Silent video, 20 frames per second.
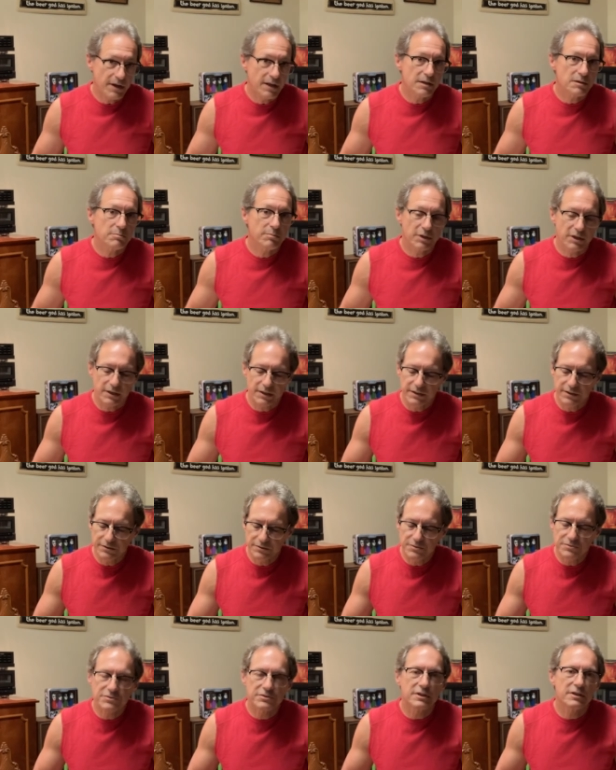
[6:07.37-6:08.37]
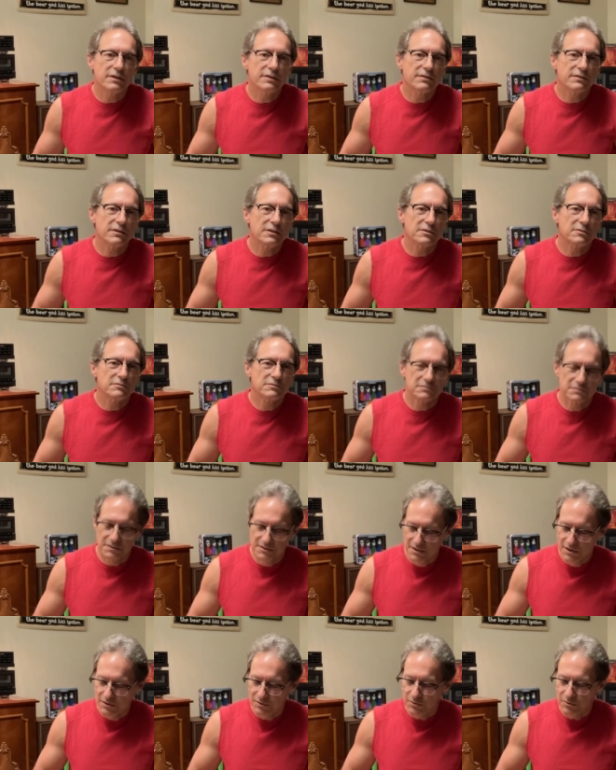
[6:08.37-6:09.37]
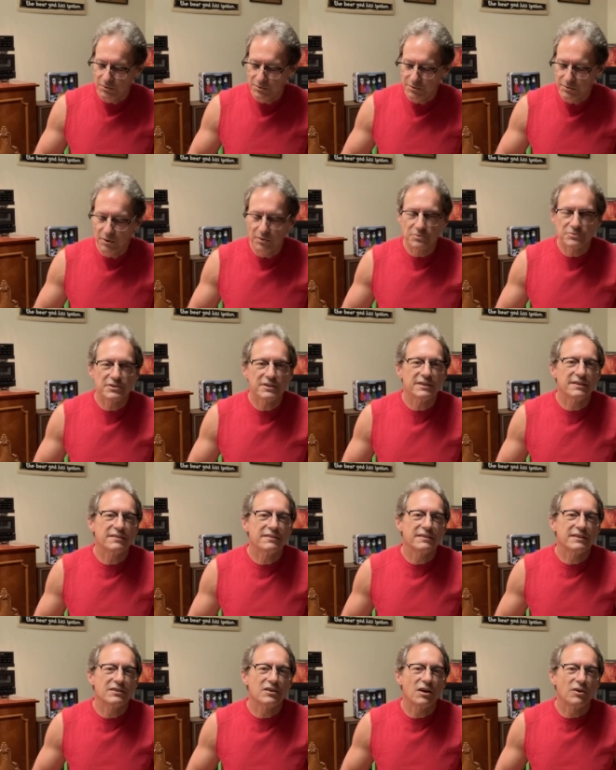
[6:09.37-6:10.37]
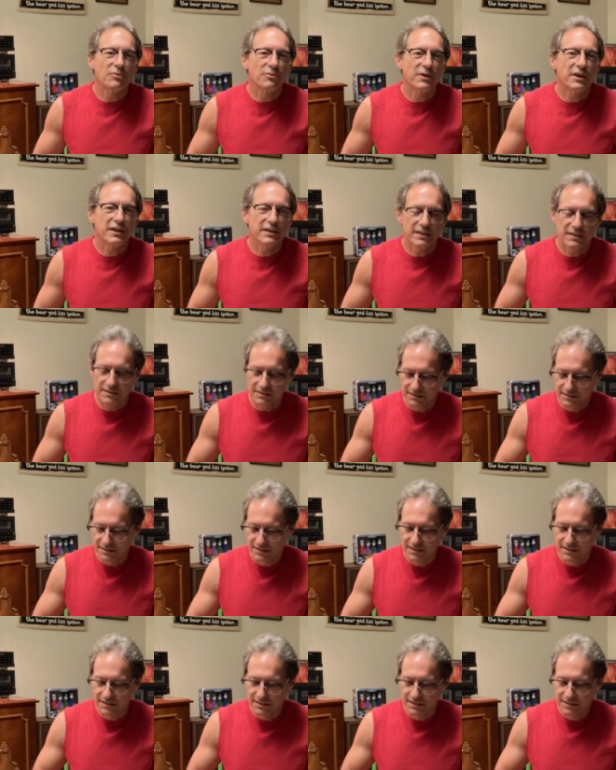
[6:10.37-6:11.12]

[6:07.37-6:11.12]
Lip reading: anybody hears anything or knows anything already,